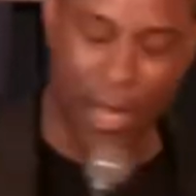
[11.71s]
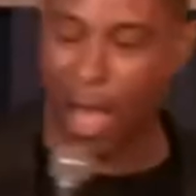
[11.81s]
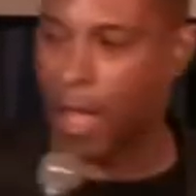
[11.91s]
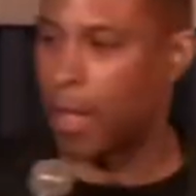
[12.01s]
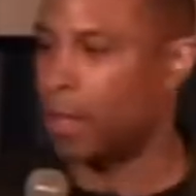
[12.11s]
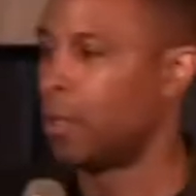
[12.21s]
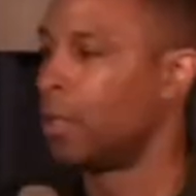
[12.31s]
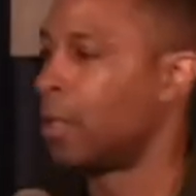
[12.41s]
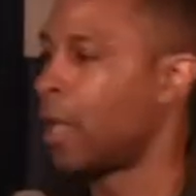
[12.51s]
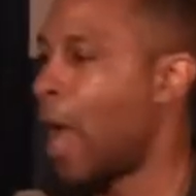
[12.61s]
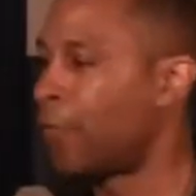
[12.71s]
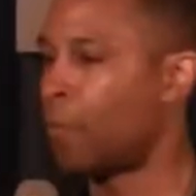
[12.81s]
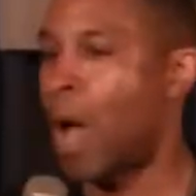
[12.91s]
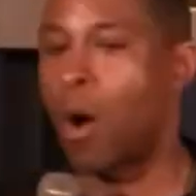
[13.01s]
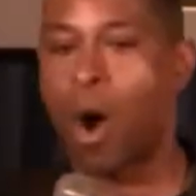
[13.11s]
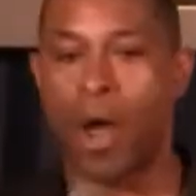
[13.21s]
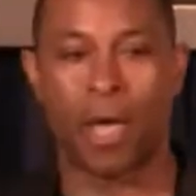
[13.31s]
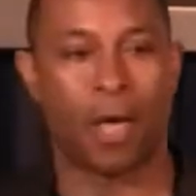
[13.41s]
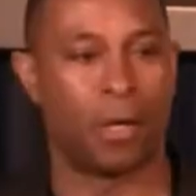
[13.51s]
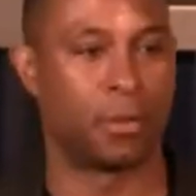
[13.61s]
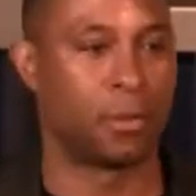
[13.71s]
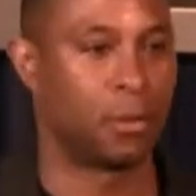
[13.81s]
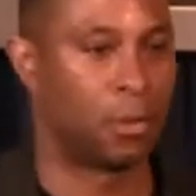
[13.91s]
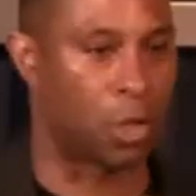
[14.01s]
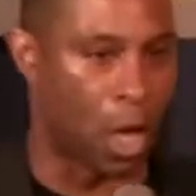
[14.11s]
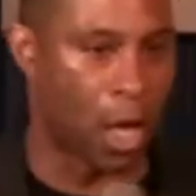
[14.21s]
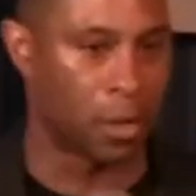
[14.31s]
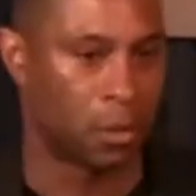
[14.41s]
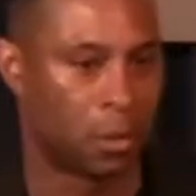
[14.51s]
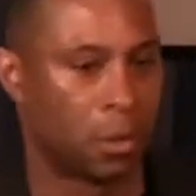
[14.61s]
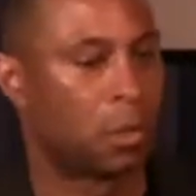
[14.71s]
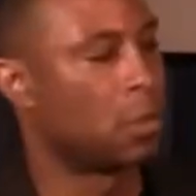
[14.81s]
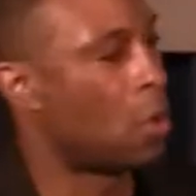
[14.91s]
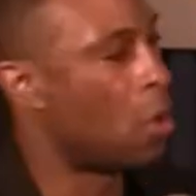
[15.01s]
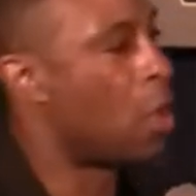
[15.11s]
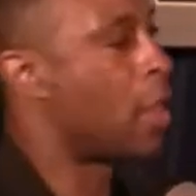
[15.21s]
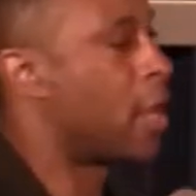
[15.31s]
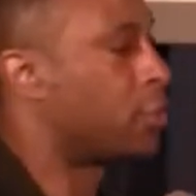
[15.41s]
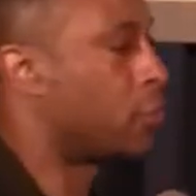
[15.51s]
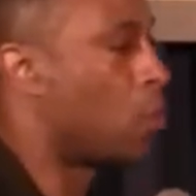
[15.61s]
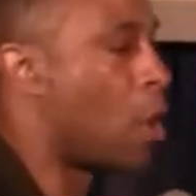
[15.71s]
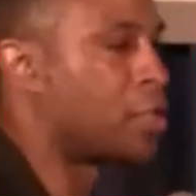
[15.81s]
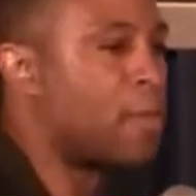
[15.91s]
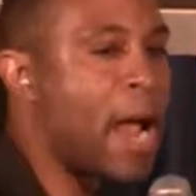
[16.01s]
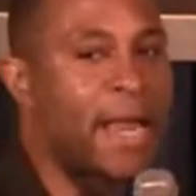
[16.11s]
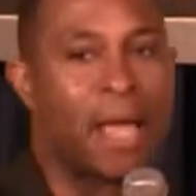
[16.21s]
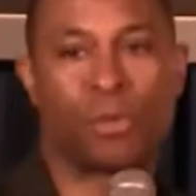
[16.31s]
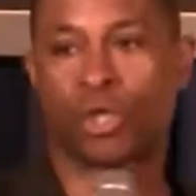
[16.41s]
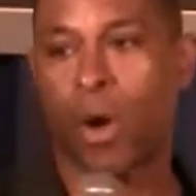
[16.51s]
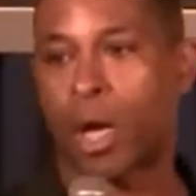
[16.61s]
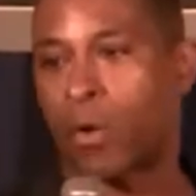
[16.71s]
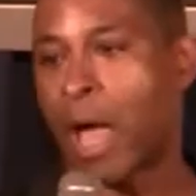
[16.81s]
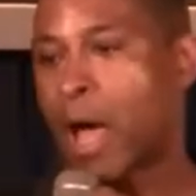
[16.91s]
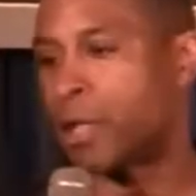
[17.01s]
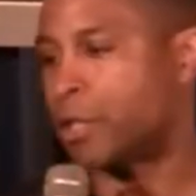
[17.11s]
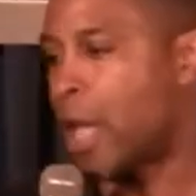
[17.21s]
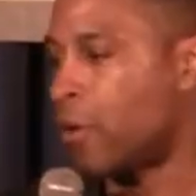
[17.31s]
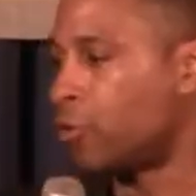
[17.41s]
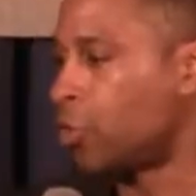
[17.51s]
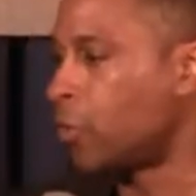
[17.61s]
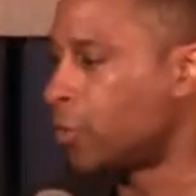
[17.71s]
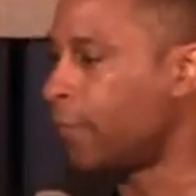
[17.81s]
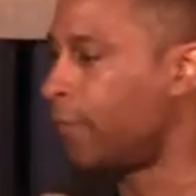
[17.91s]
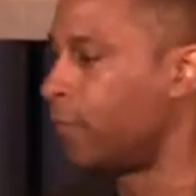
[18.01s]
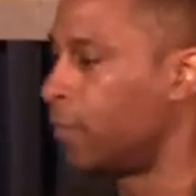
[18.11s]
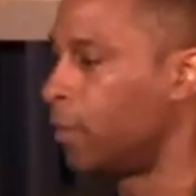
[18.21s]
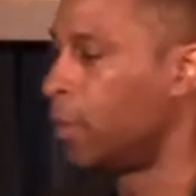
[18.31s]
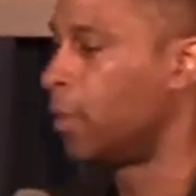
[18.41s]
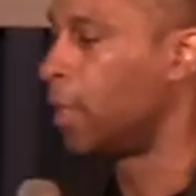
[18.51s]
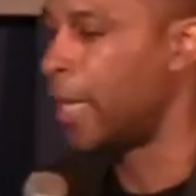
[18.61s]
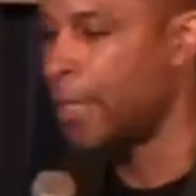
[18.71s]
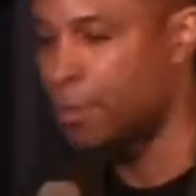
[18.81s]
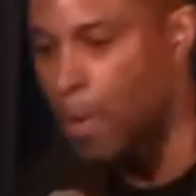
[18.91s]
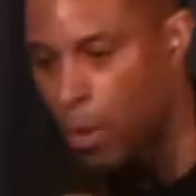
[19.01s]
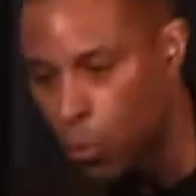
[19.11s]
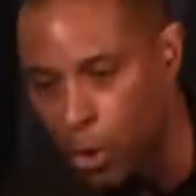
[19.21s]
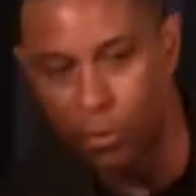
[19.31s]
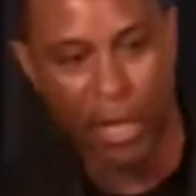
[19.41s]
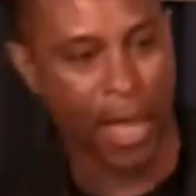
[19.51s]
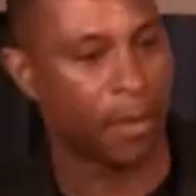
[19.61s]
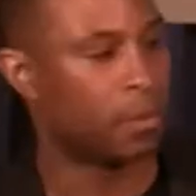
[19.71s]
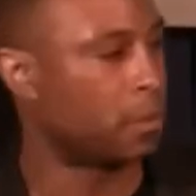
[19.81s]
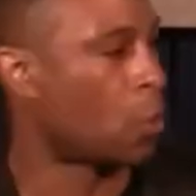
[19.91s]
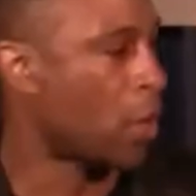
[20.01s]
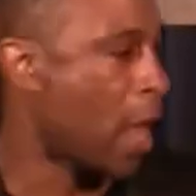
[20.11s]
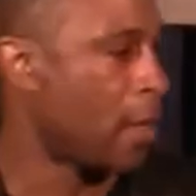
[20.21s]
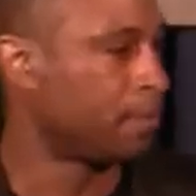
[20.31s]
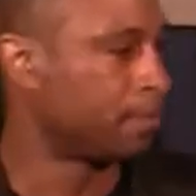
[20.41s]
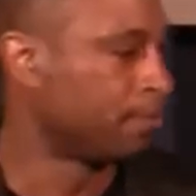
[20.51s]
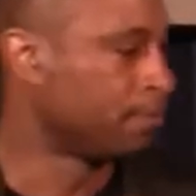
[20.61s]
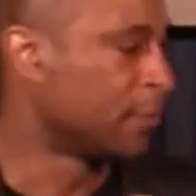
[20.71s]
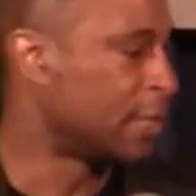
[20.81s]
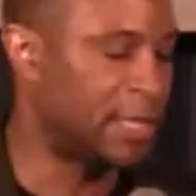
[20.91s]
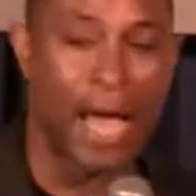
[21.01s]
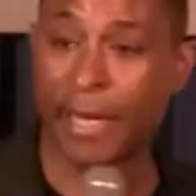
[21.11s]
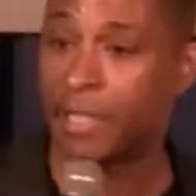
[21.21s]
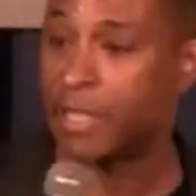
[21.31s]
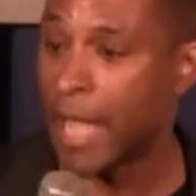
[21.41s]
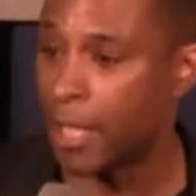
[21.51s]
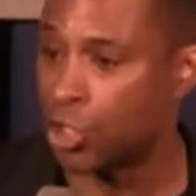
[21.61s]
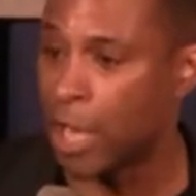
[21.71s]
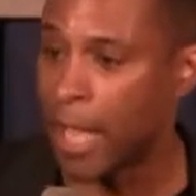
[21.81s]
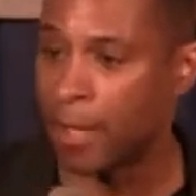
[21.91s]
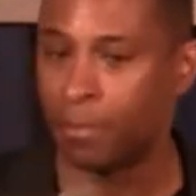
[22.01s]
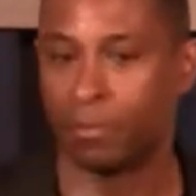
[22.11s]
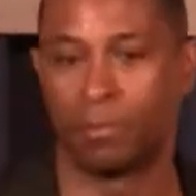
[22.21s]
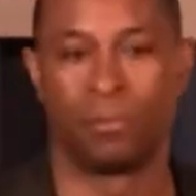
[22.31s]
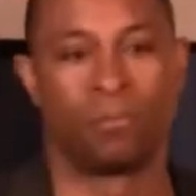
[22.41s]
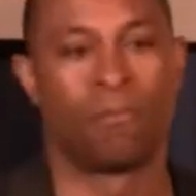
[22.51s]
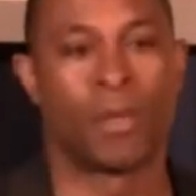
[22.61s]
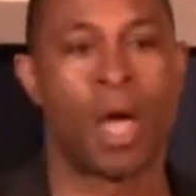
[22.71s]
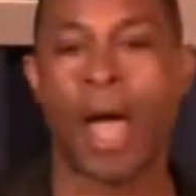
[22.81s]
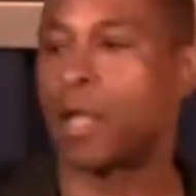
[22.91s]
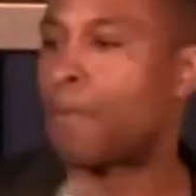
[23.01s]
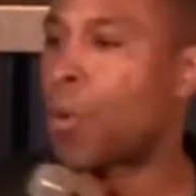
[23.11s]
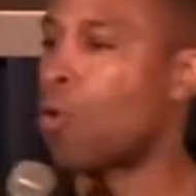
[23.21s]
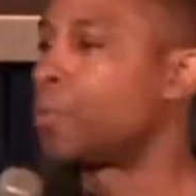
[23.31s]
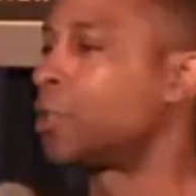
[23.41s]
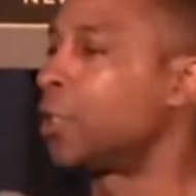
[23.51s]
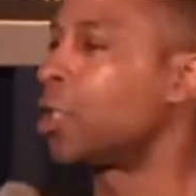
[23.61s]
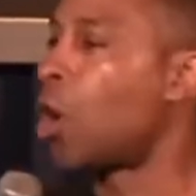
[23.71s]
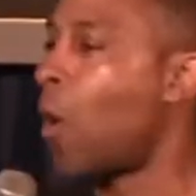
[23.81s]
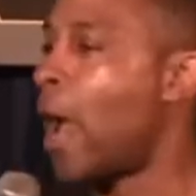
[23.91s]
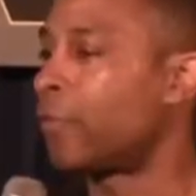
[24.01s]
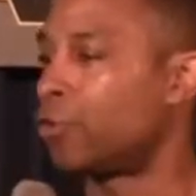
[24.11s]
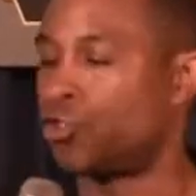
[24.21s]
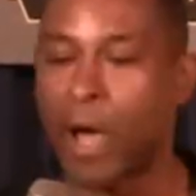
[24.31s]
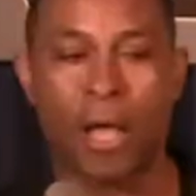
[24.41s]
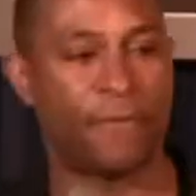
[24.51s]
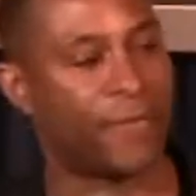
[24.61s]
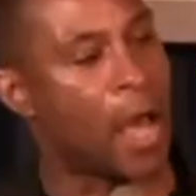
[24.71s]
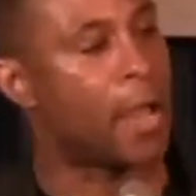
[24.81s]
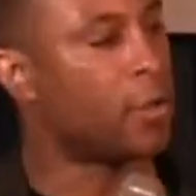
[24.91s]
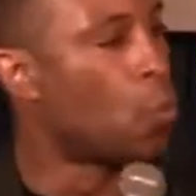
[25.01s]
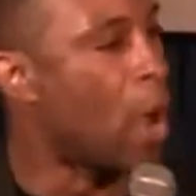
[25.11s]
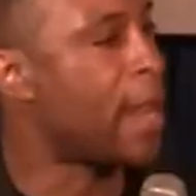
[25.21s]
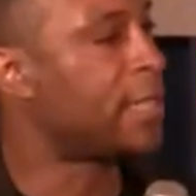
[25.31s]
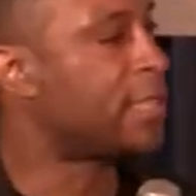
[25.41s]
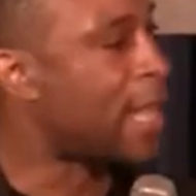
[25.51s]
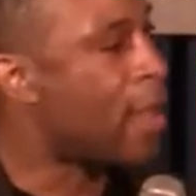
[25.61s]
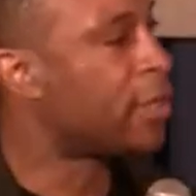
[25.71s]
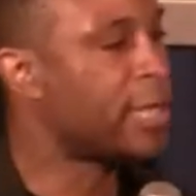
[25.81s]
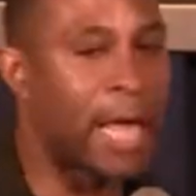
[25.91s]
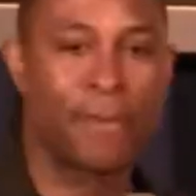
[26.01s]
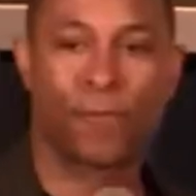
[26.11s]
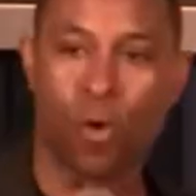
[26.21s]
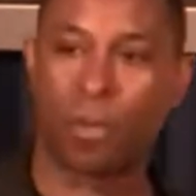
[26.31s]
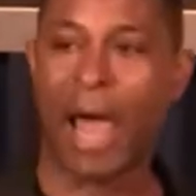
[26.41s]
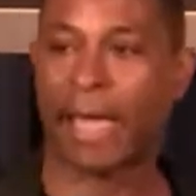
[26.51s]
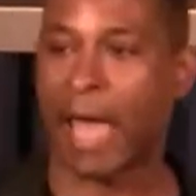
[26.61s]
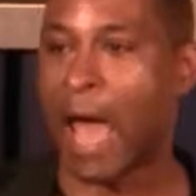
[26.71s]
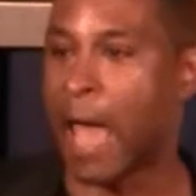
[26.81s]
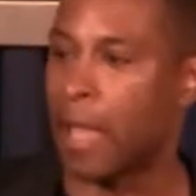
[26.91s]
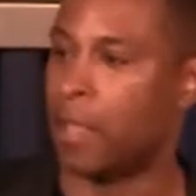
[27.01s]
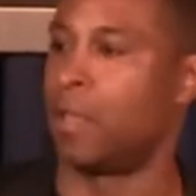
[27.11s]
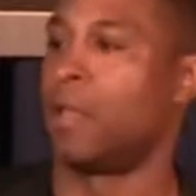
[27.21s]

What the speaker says: tonight. Captain, how are you? Good? I'll answer it once. My name is Gregory Alexander Joseph. It is my real name, okay? It's not a stage name. I didn't purposely go out to try to find the whitest sounding name for a black guy